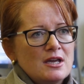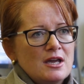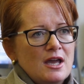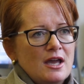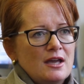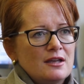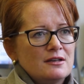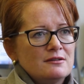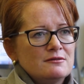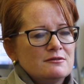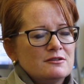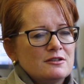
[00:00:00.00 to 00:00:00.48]

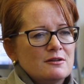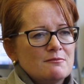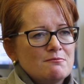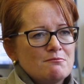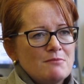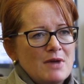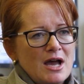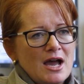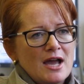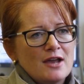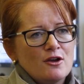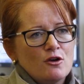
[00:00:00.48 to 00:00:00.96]
And
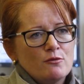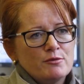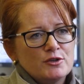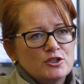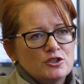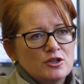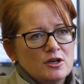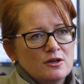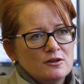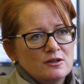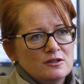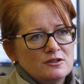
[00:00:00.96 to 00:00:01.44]
my
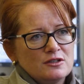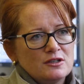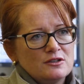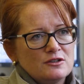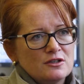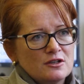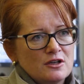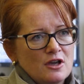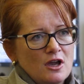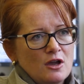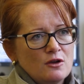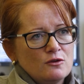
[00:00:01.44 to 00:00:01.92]
opportunity
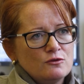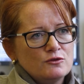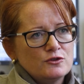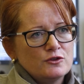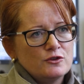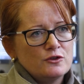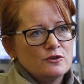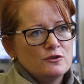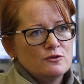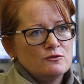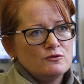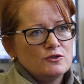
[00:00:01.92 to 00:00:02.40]
to go
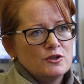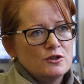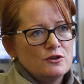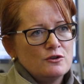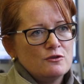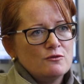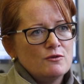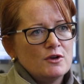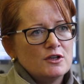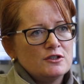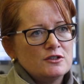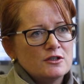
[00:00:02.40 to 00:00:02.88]
to
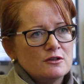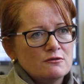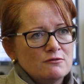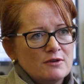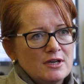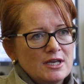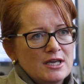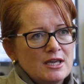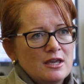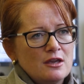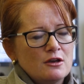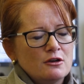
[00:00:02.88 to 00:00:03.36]
do a
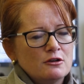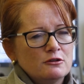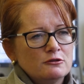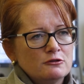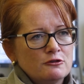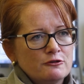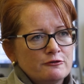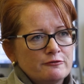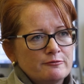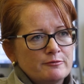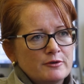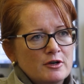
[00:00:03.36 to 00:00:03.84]
degree at
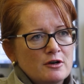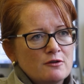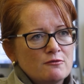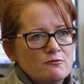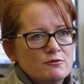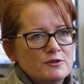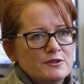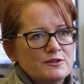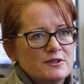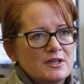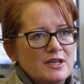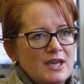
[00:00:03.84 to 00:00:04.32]
Loughborough
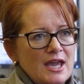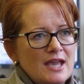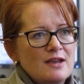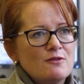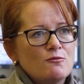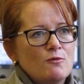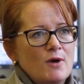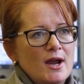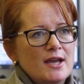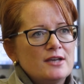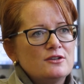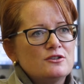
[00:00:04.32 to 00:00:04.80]
was the
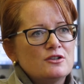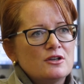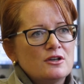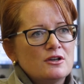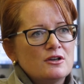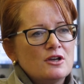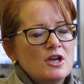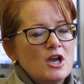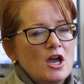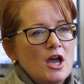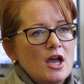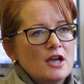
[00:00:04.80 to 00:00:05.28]
gateway
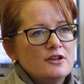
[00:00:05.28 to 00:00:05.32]
to